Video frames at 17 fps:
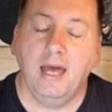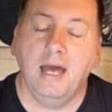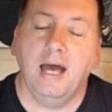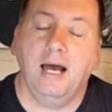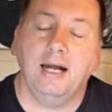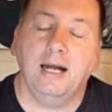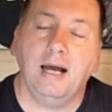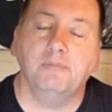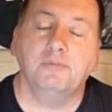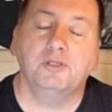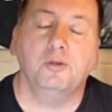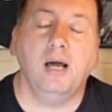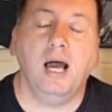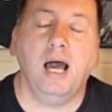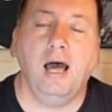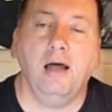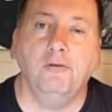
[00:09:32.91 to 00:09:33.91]
and up to
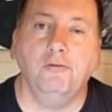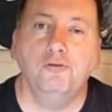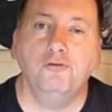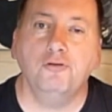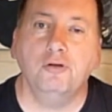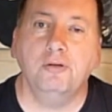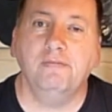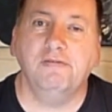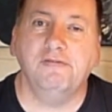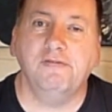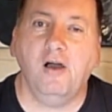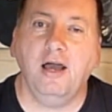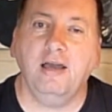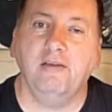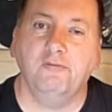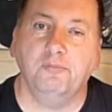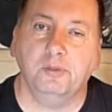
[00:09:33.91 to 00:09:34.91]

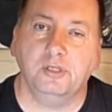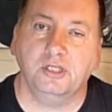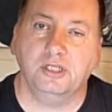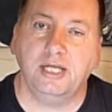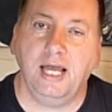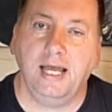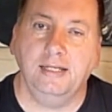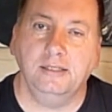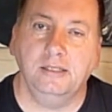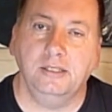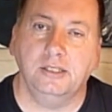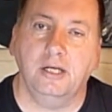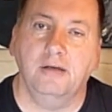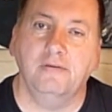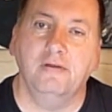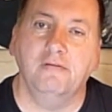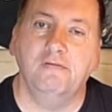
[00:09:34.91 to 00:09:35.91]
105%
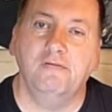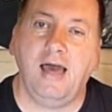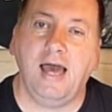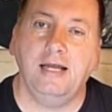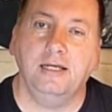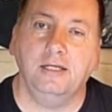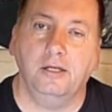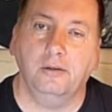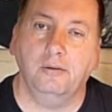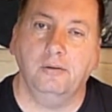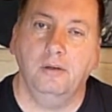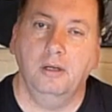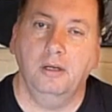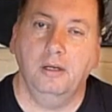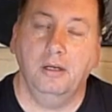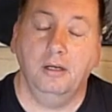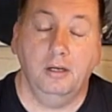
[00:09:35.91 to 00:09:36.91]
of the value
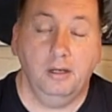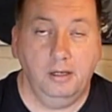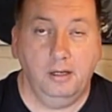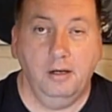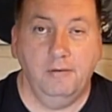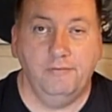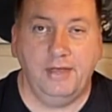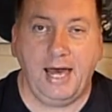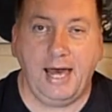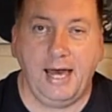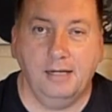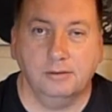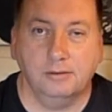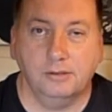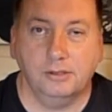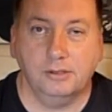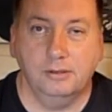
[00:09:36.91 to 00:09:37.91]
of the
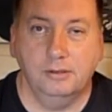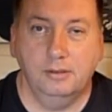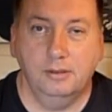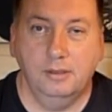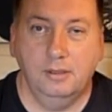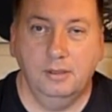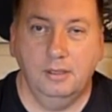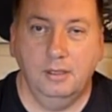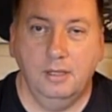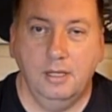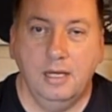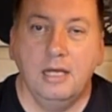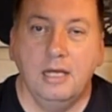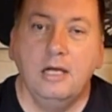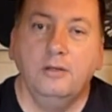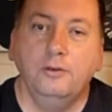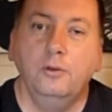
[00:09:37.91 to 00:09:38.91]
house.
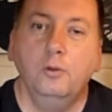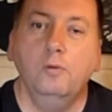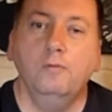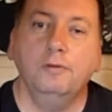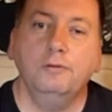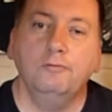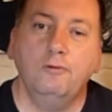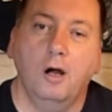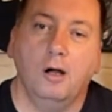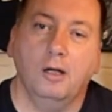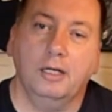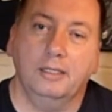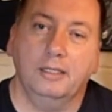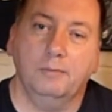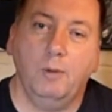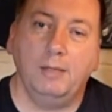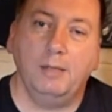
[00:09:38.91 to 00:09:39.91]
Northern Rock
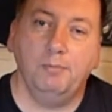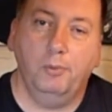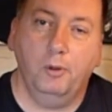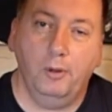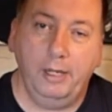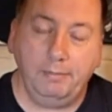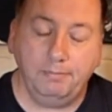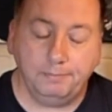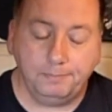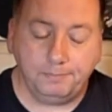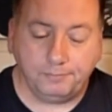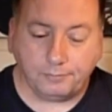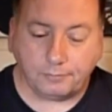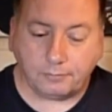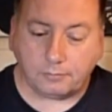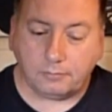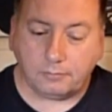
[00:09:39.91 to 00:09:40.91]
at one point,
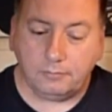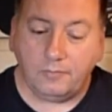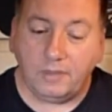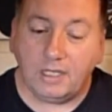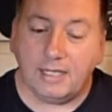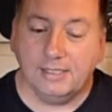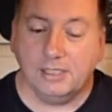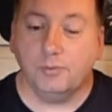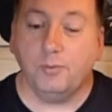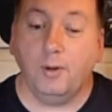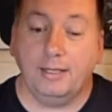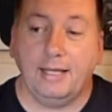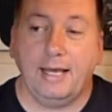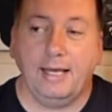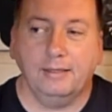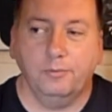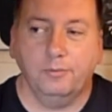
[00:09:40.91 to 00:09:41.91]
this is why they
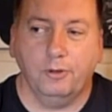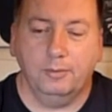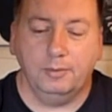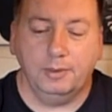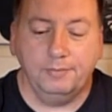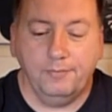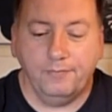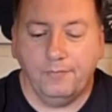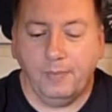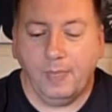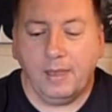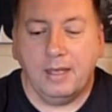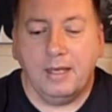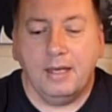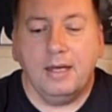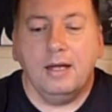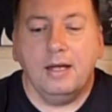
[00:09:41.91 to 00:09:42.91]
had the problem,
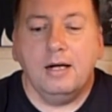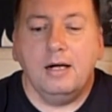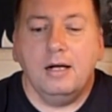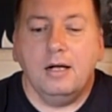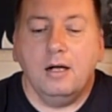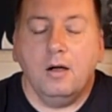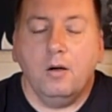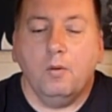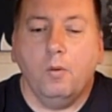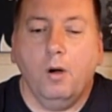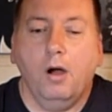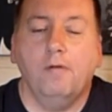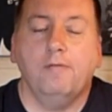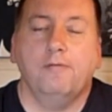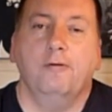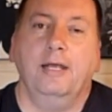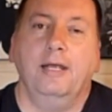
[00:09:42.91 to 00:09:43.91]
were
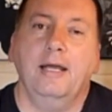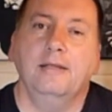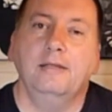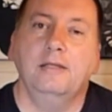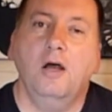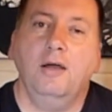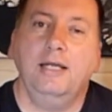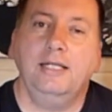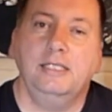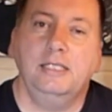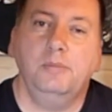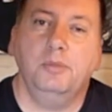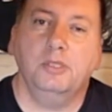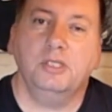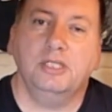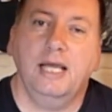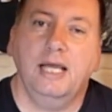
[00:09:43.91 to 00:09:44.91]
offering a
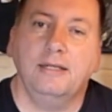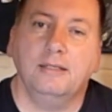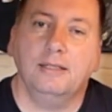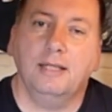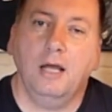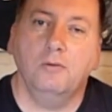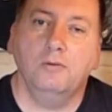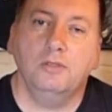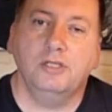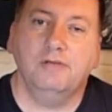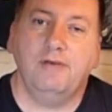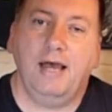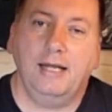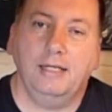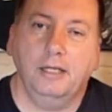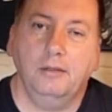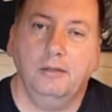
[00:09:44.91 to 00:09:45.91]
90% loan to
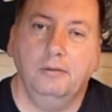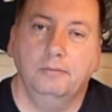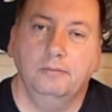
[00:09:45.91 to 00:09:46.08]
value,